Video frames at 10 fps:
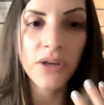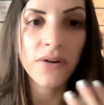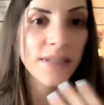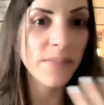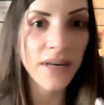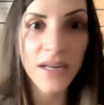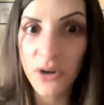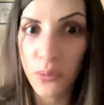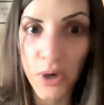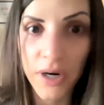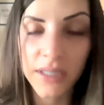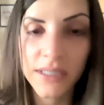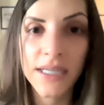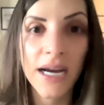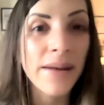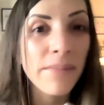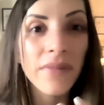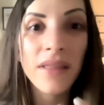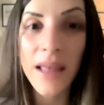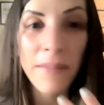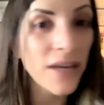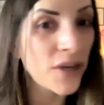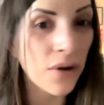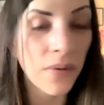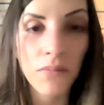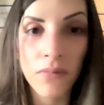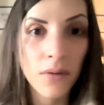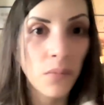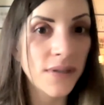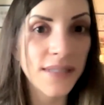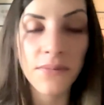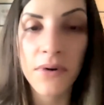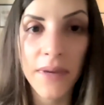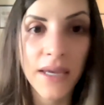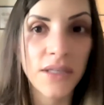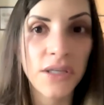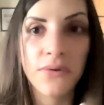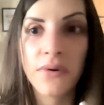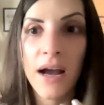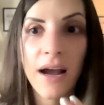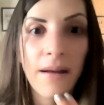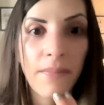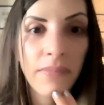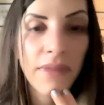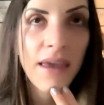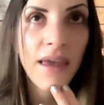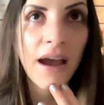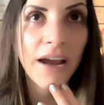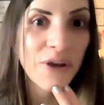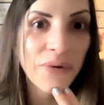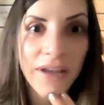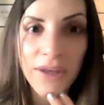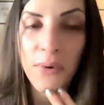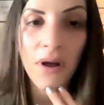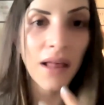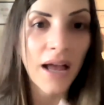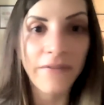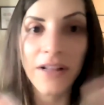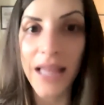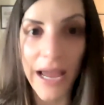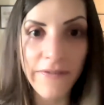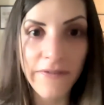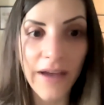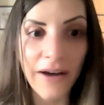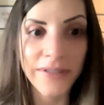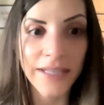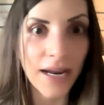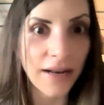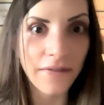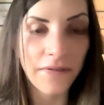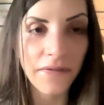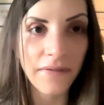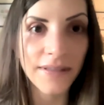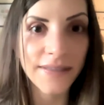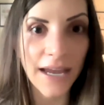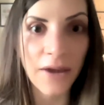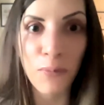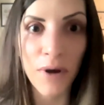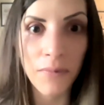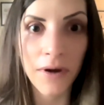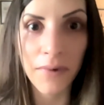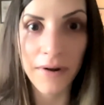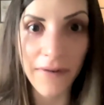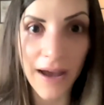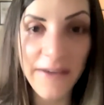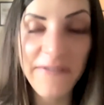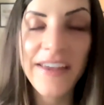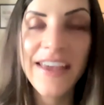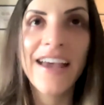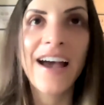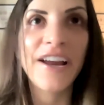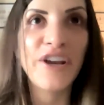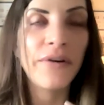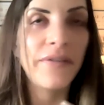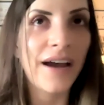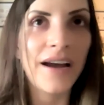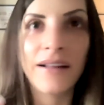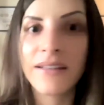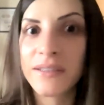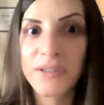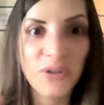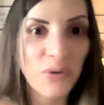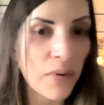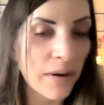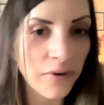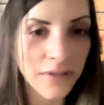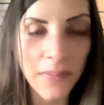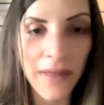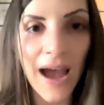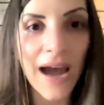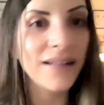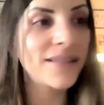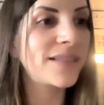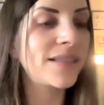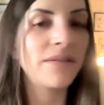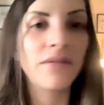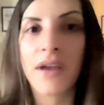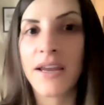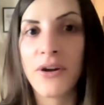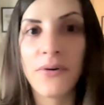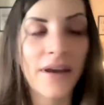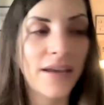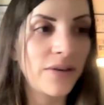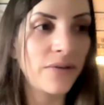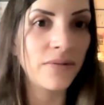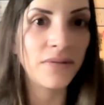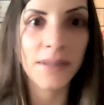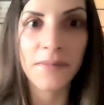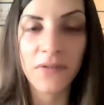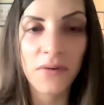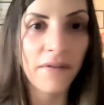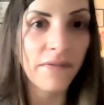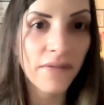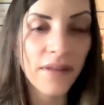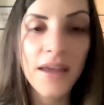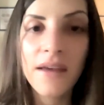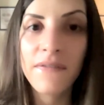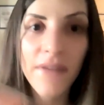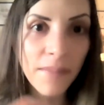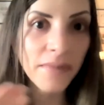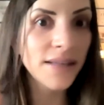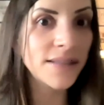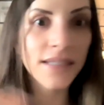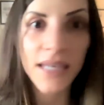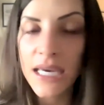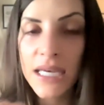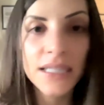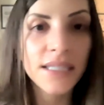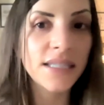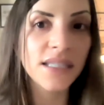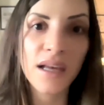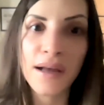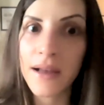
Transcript: you know submitting your work in time let me know and we'll we'll see what we could do um, i know that you all have a life outside of psych 1115 i know that you wear multiple hats i know that you some of you have families kids